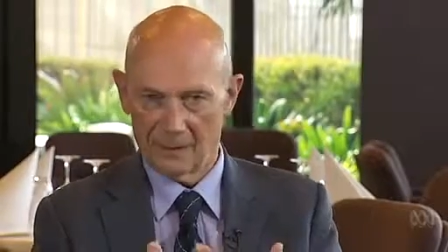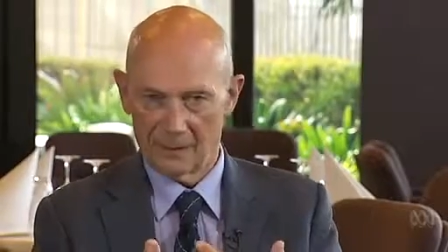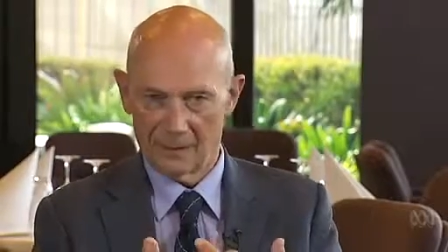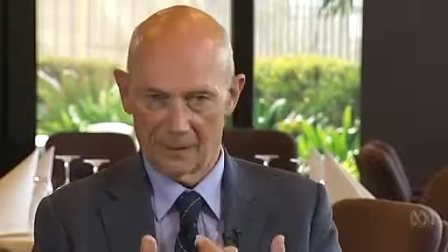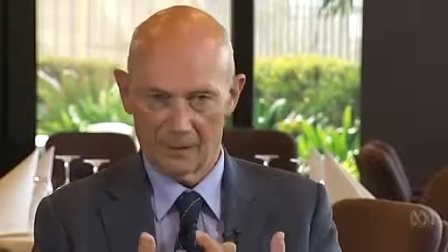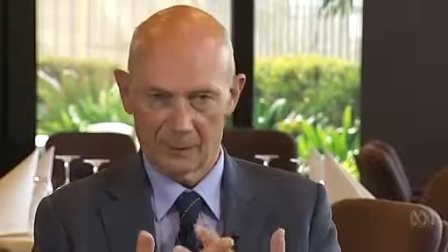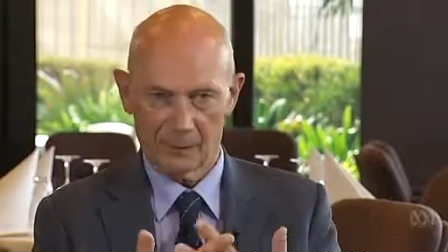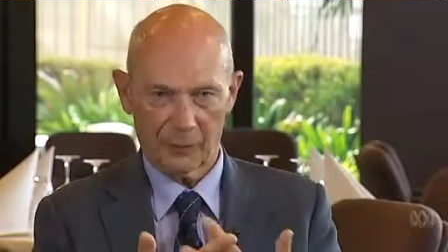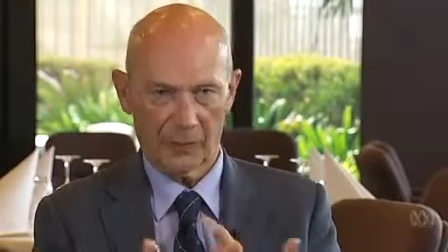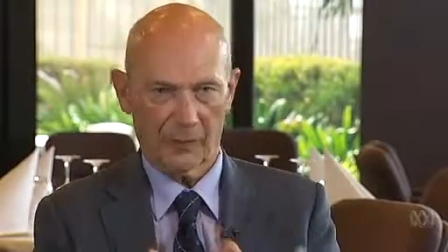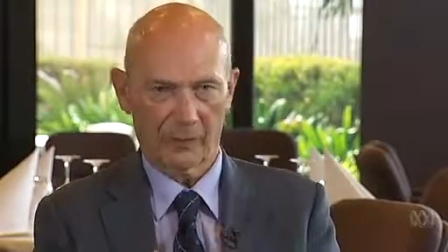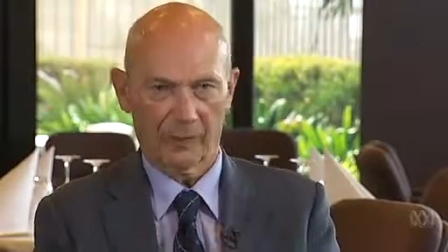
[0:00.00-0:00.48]

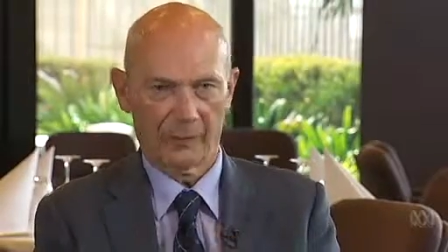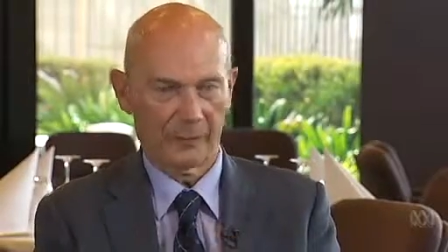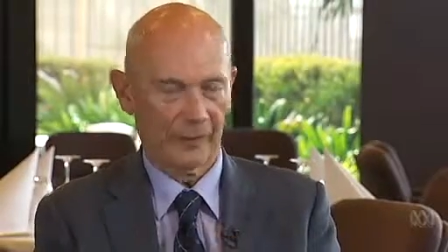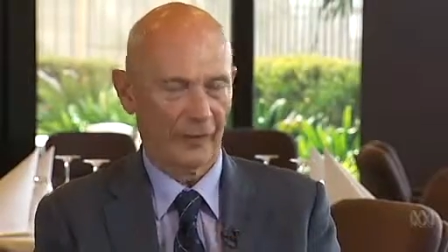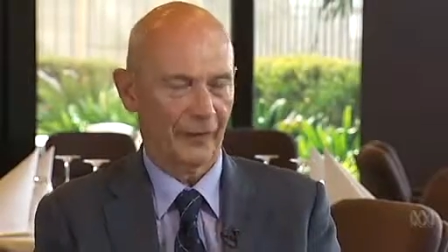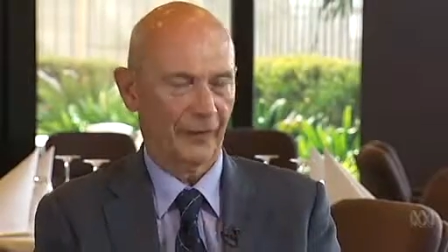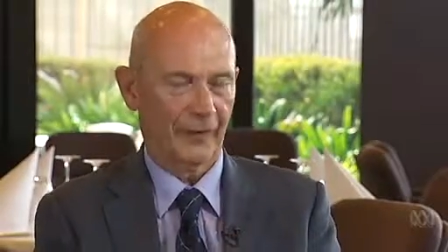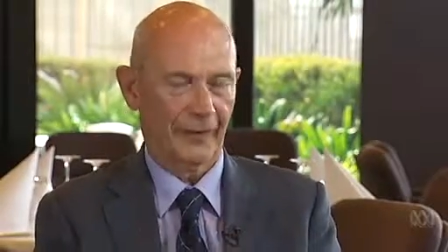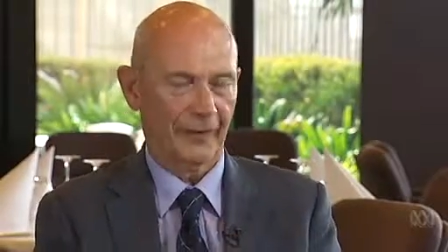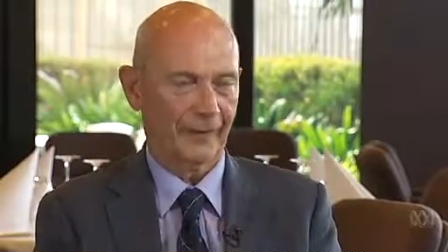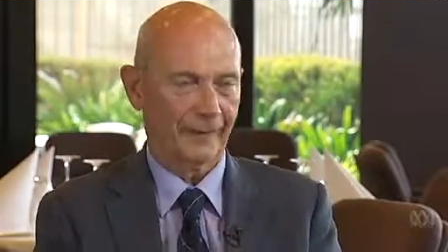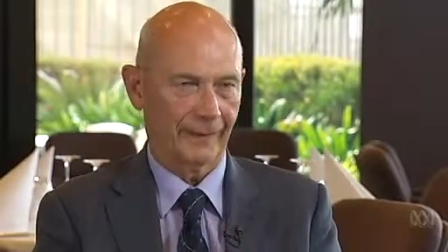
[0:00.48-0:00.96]
The problem
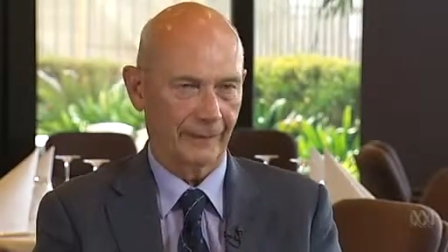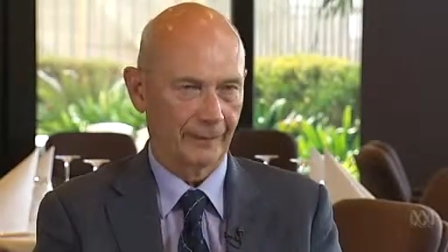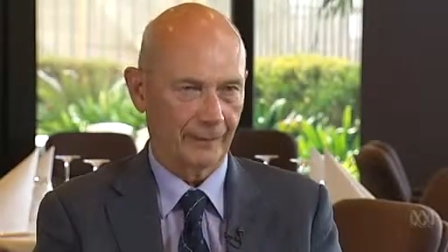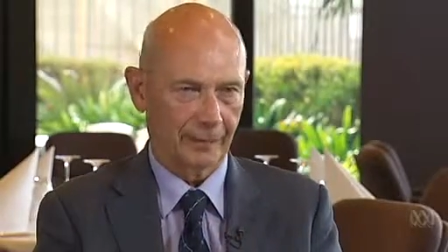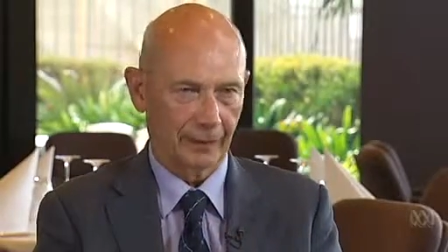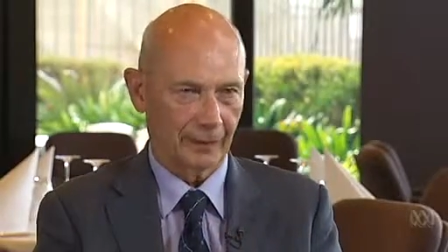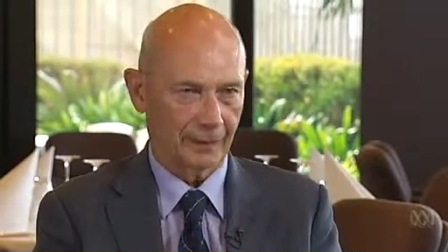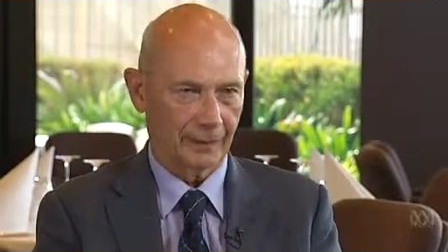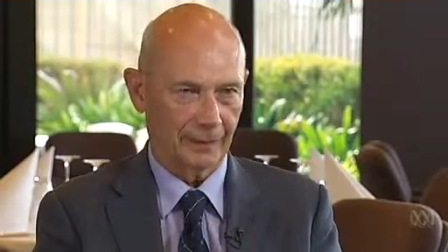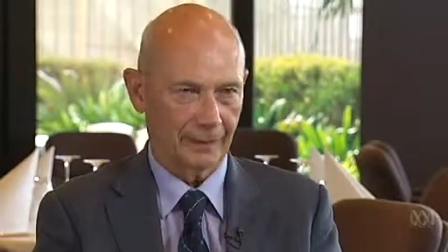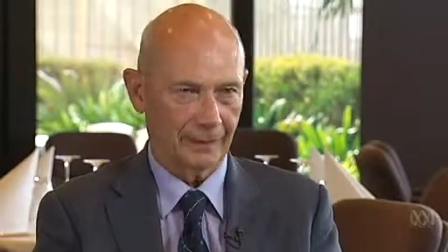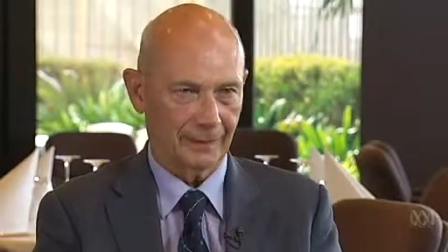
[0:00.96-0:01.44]
is very
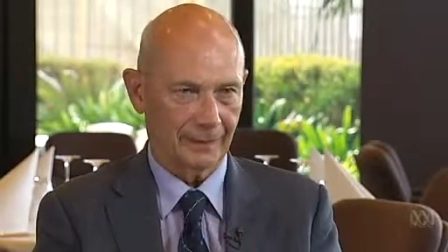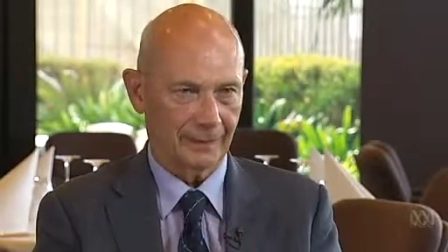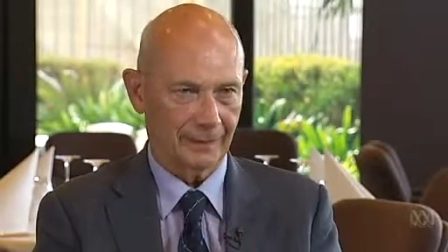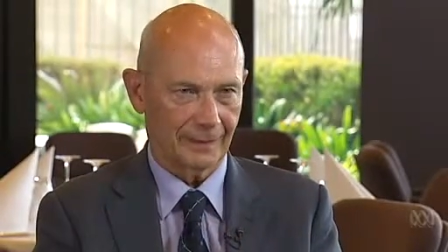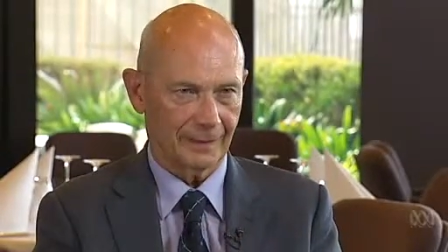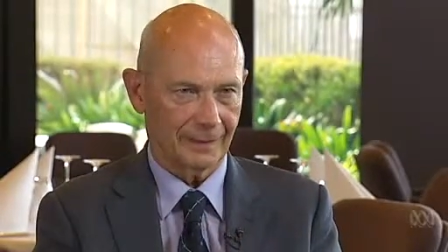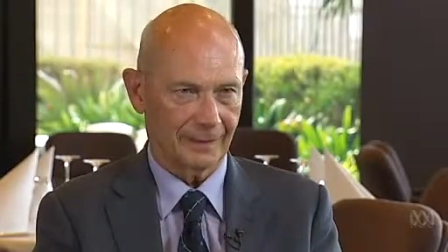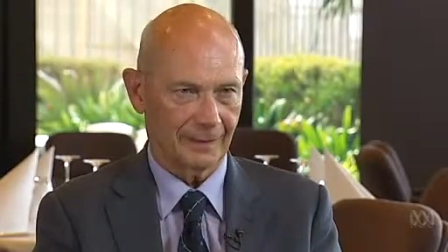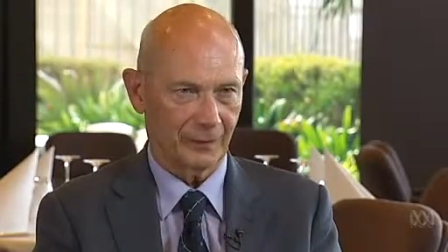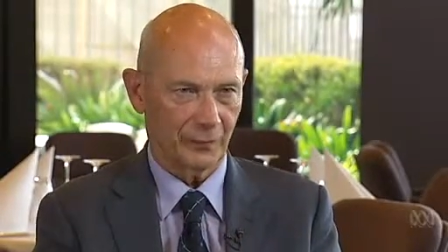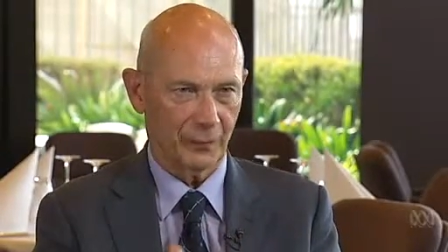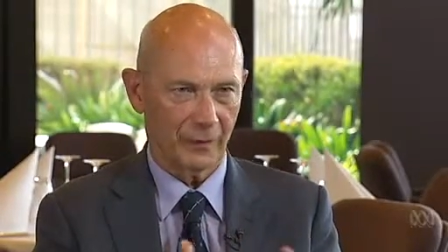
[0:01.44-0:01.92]
simple.
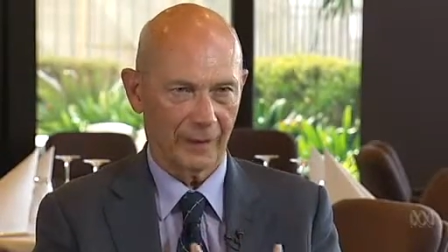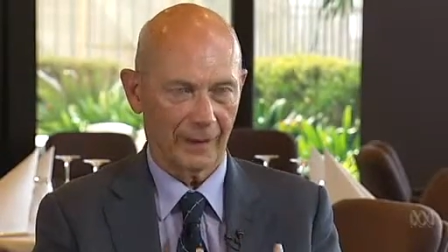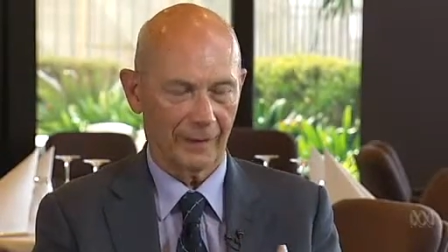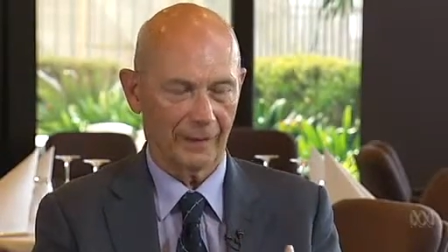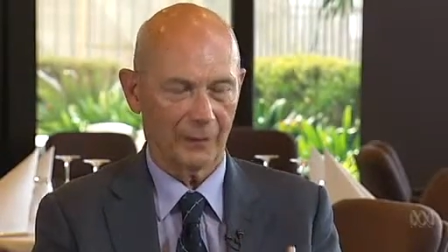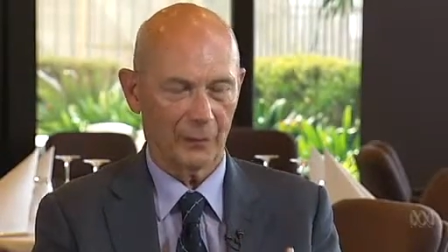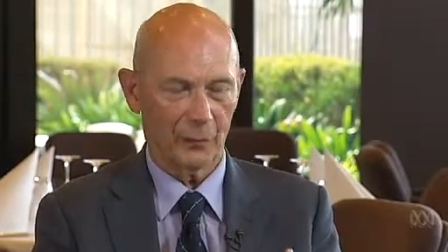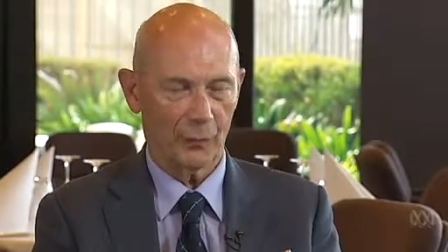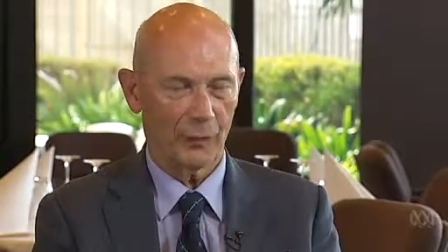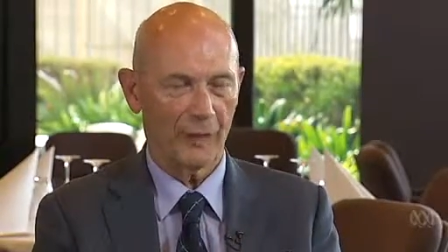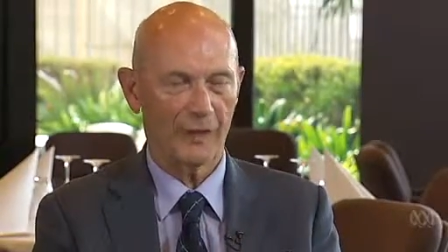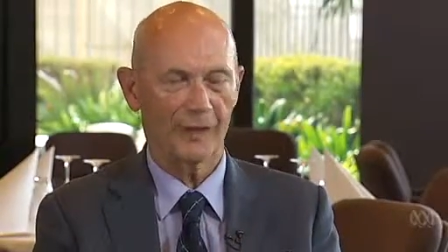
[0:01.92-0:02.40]

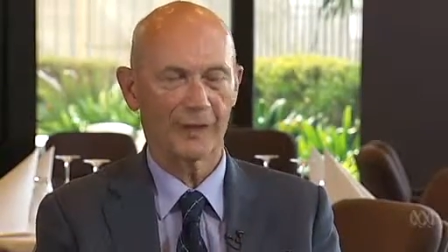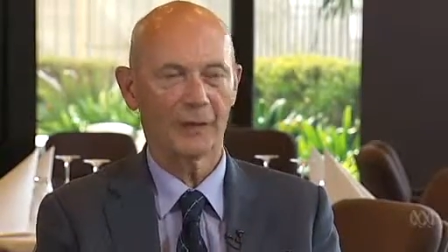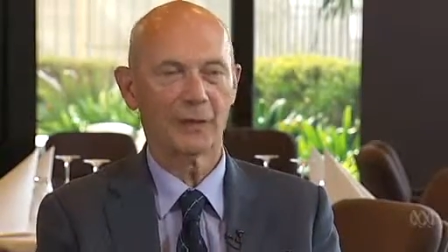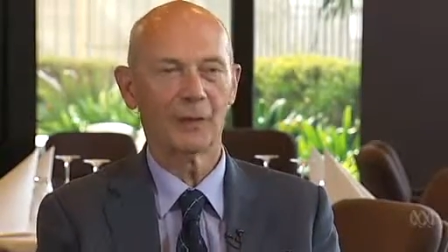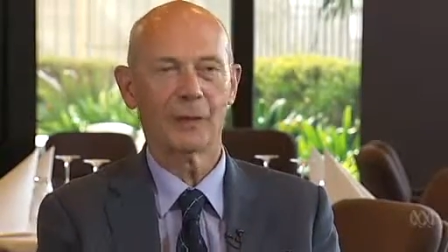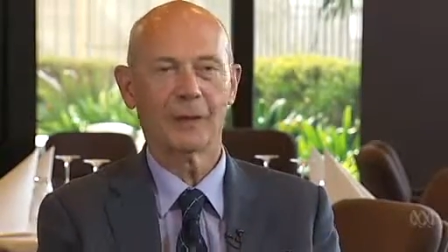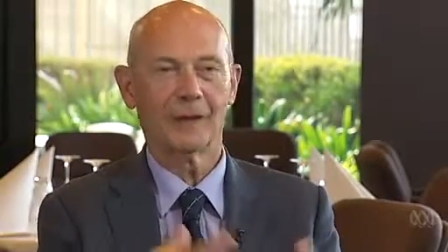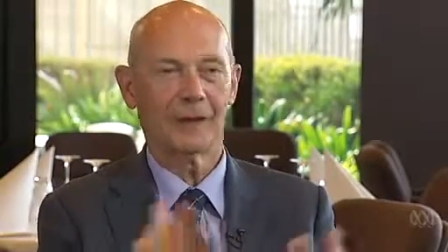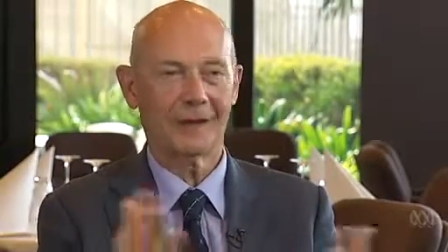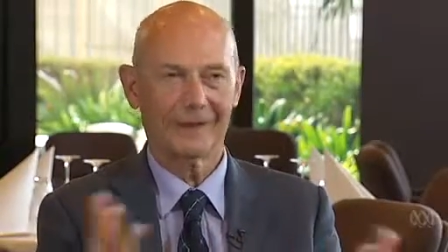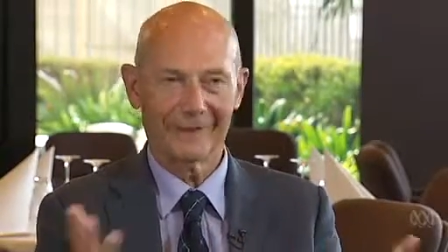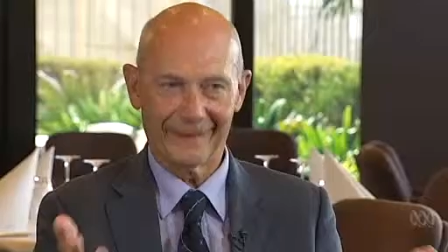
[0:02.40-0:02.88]
With
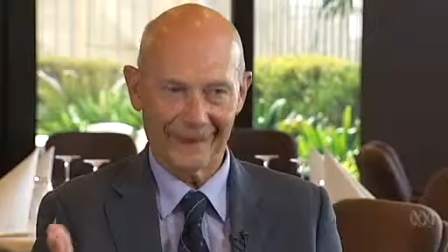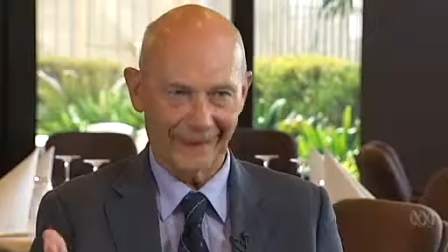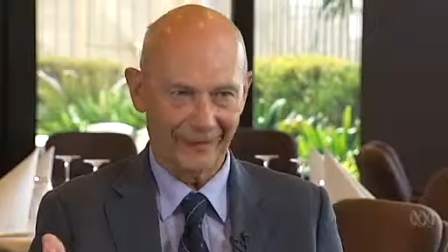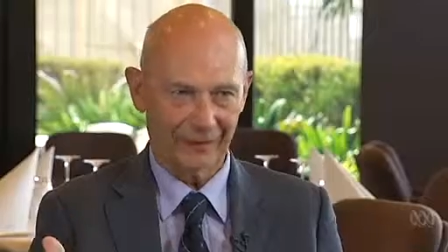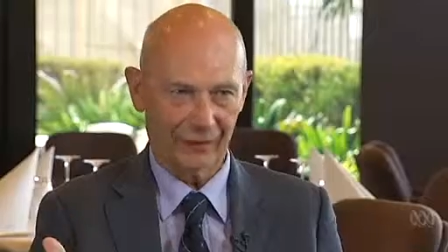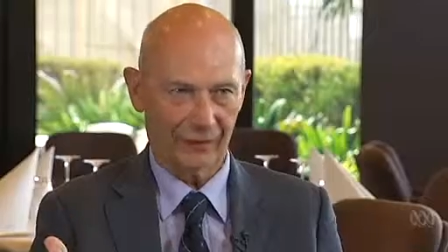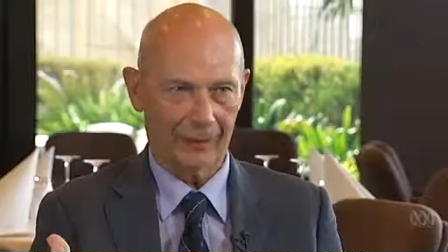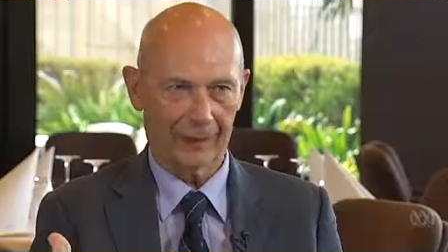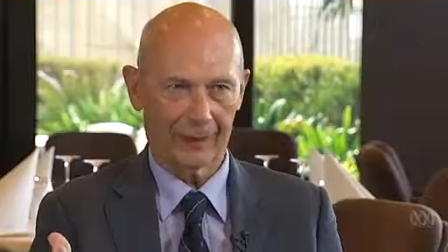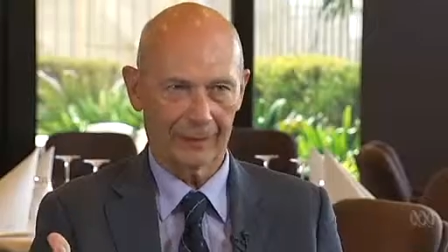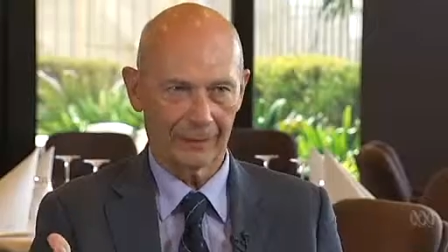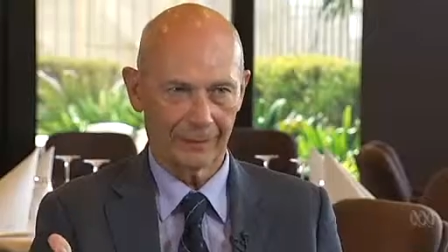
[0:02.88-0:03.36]

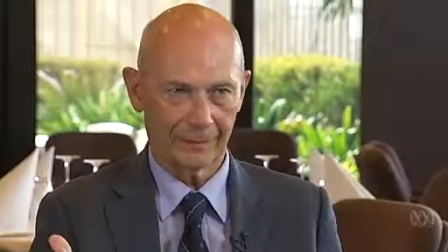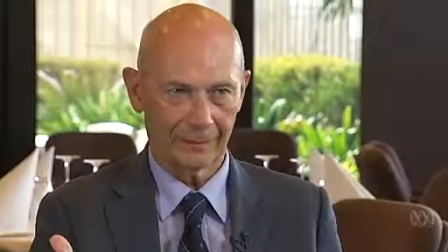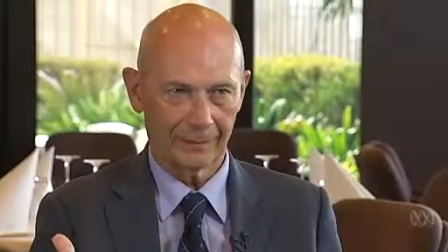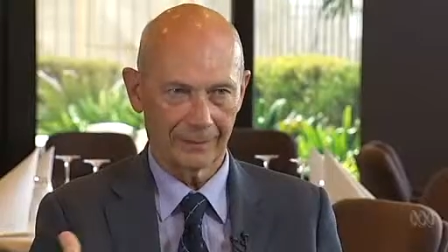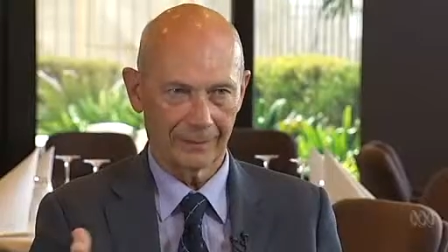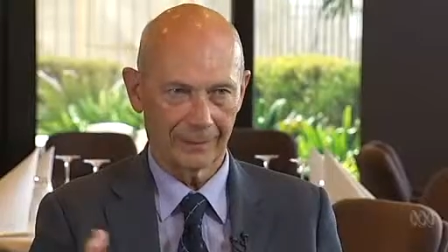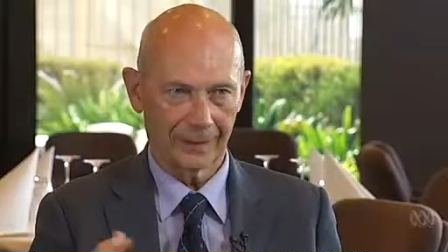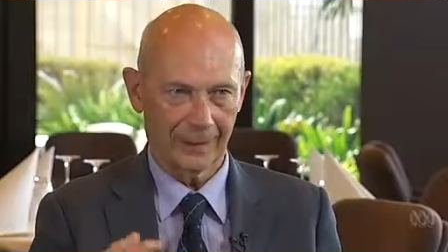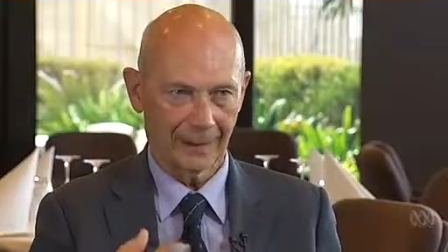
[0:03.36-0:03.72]
globalization